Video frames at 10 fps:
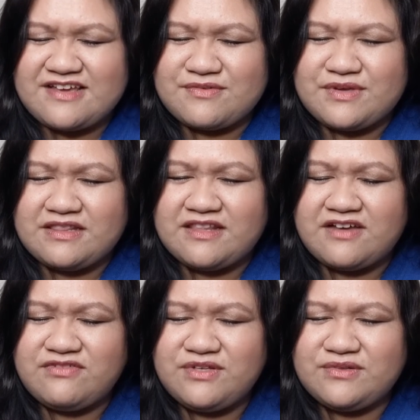We
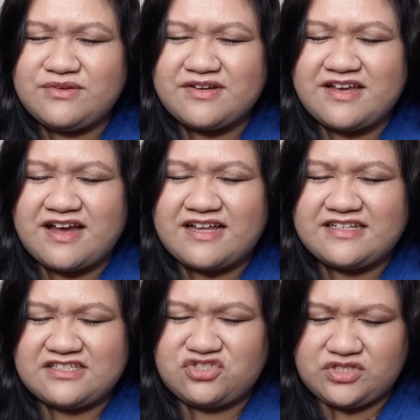love you, Lord God.
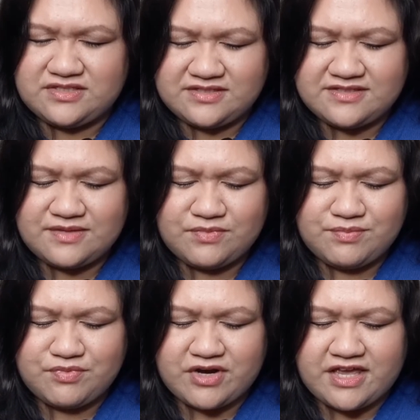In Jesus' name we
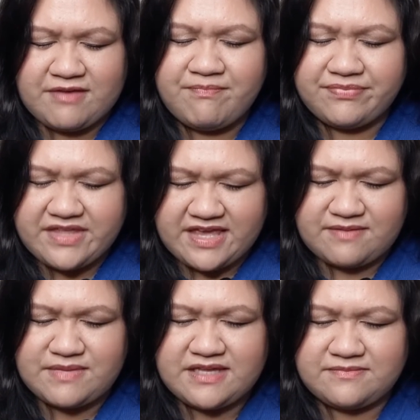pray.
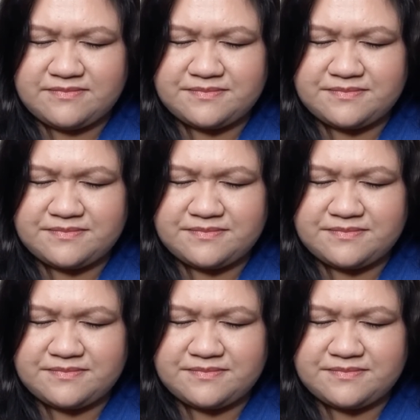Amen.